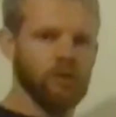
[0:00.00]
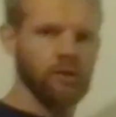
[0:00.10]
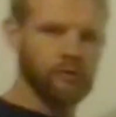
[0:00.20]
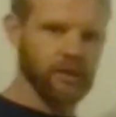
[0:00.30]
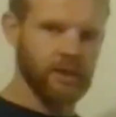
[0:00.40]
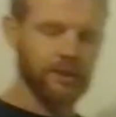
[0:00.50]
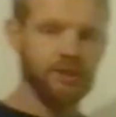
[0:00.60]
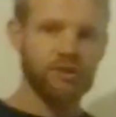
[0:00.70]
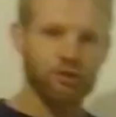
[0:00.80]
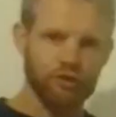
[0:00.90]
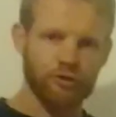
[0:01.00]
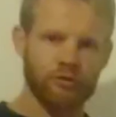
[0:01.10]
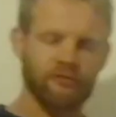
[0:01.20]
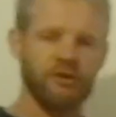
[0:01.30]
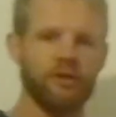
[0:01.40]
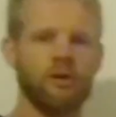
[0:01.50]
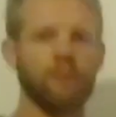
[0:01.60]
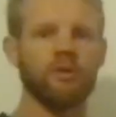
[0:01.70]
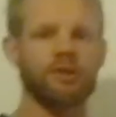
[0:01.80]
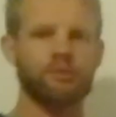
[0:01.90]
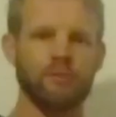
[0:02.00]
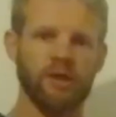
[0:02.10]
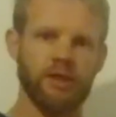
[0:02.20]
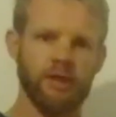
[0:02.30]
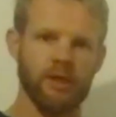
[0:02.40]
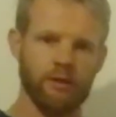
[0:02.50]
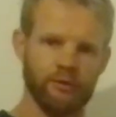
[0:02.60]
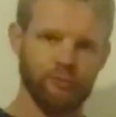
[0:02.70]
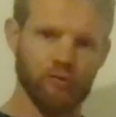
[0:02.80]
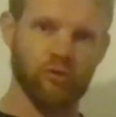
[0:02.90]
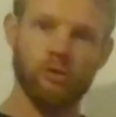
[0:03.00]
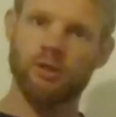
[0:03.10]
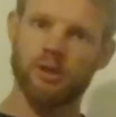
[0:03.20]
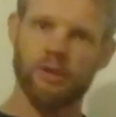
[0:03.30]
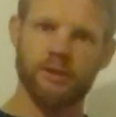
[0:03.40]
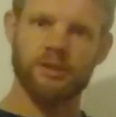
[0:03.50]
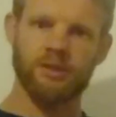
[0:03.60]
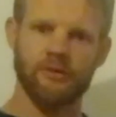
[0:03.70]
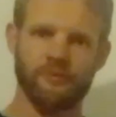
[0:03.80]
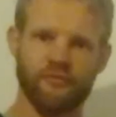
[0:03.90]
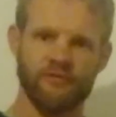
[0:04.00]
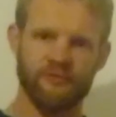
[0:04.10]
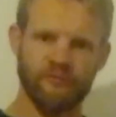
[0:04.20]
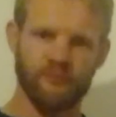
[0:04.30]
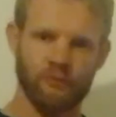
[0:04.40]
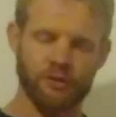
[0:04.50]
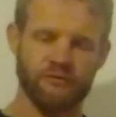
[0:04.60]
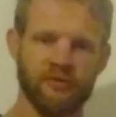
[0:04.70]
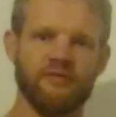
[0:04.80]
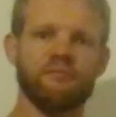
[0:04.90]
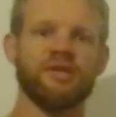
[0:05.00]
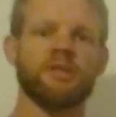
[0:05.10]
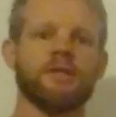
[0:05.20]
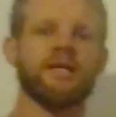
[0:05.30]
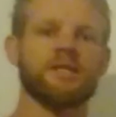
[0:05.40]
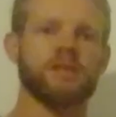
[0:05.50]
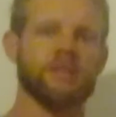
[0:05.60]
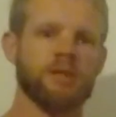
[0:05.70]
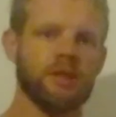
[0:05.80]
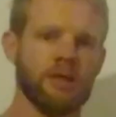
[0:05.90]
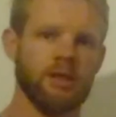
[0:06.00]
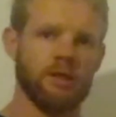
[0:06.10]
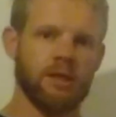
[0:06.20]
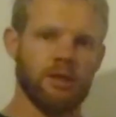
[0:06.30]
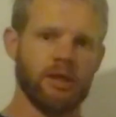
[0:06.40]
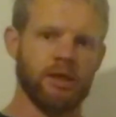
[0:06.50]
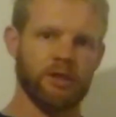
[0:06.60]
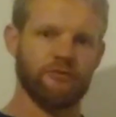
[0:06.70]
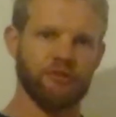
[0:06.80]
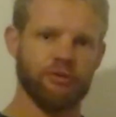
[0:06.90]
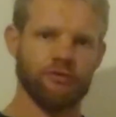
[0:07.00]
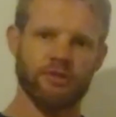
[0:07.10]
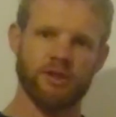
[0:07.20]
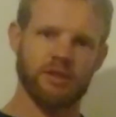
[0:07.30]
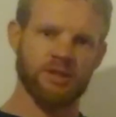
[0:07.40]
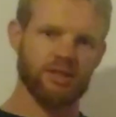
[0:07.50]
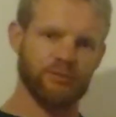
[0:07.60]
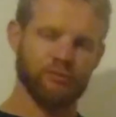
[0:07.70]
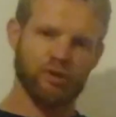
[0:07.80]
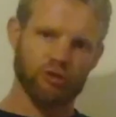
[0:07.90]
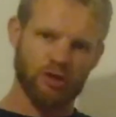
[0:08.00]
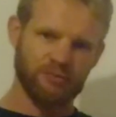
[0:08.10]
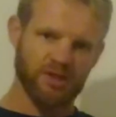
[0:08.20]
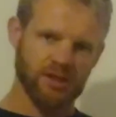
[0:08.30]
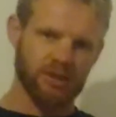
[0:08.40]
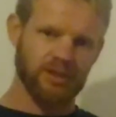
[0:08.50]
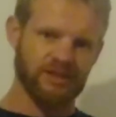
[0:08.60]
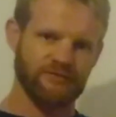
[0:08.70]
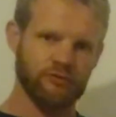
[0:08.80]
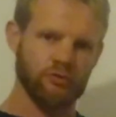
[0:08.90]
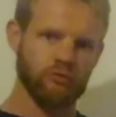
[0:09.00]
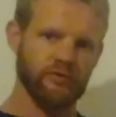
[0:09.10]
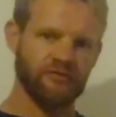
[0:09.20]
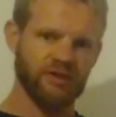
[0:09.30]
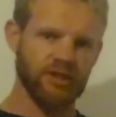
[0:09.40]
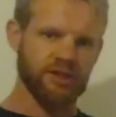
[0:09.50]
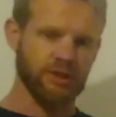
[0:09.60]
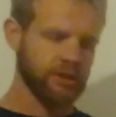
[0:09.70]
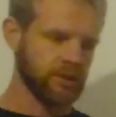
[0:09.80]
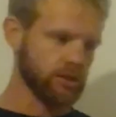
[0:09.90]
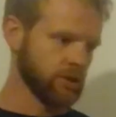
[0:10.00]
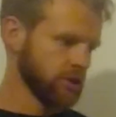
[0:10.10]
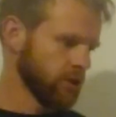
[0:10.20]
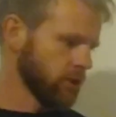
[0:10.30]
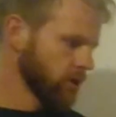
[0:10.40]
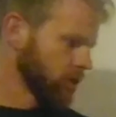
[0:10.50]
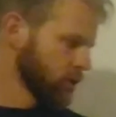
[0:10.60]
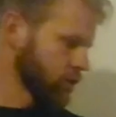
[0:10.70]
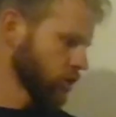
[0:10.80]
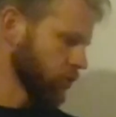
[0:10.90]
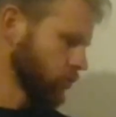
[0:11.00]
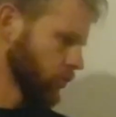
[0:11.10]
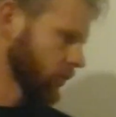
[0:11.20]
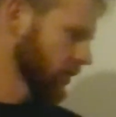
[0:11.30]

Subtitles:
Okay, in this short video I will explain how I would organize a 45-minute lesson, and I've chosen a lesson about objects that have to do with eating. So,